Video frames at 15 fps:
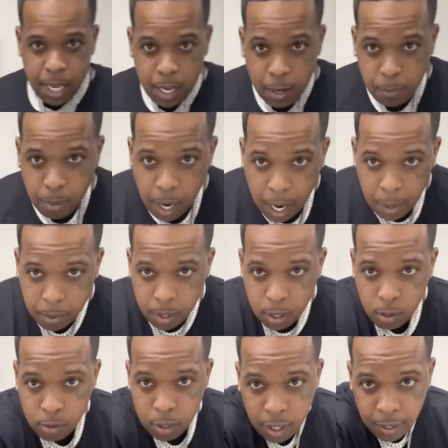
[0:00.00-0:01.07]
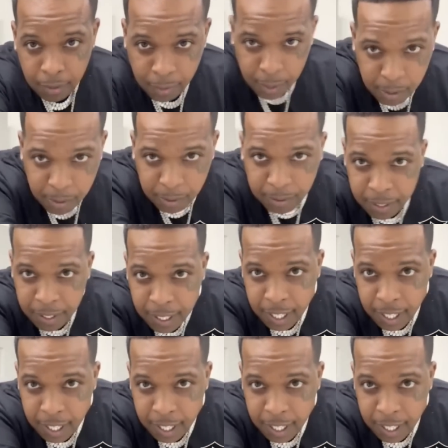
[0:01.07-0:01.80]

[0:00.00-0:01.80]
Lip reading: Man, I'm popping on these folks.